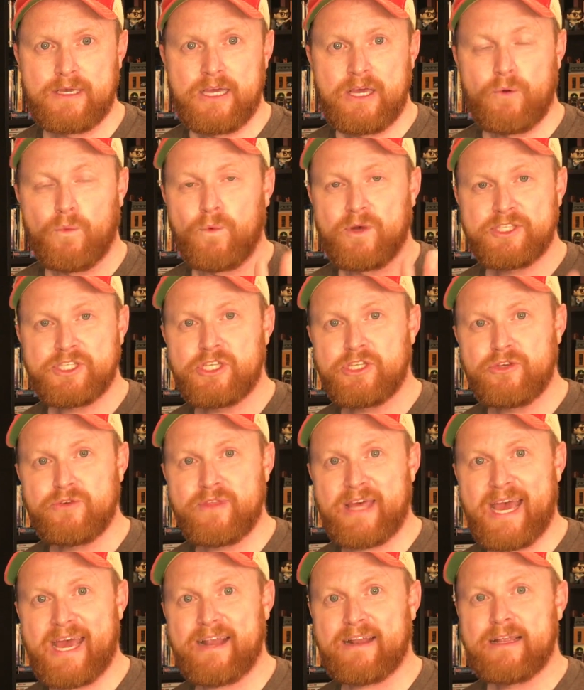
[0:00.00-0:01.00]
Once you do
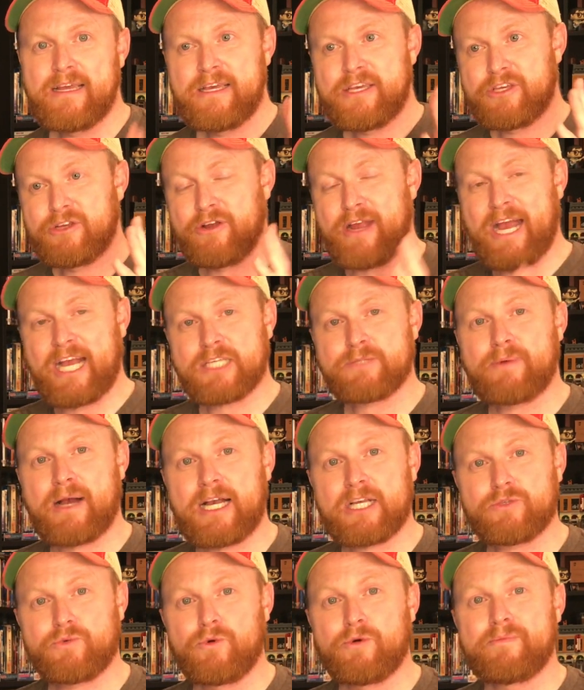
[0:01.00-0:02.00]
that, your
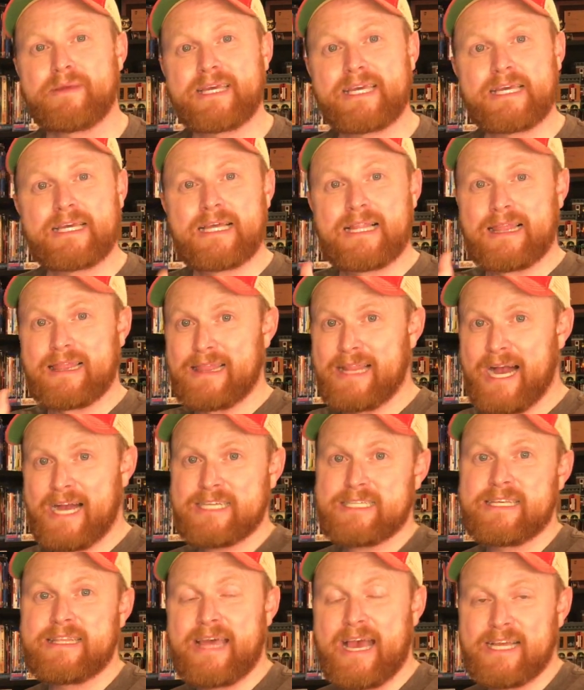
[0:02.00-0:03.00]
Xbox will be
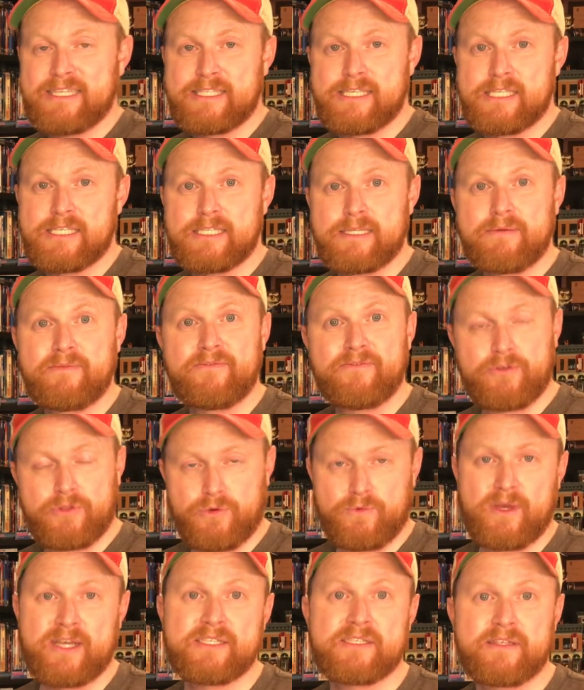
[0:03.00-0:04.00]
locked to that system for the
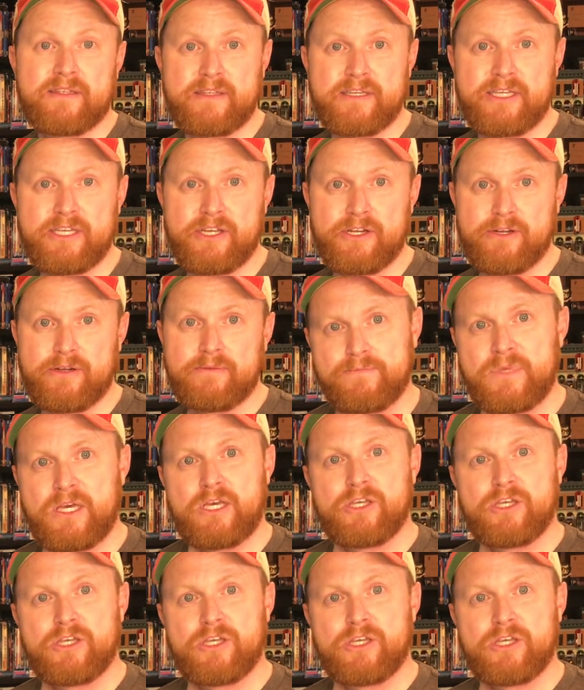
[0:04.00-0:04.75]
rest of the year.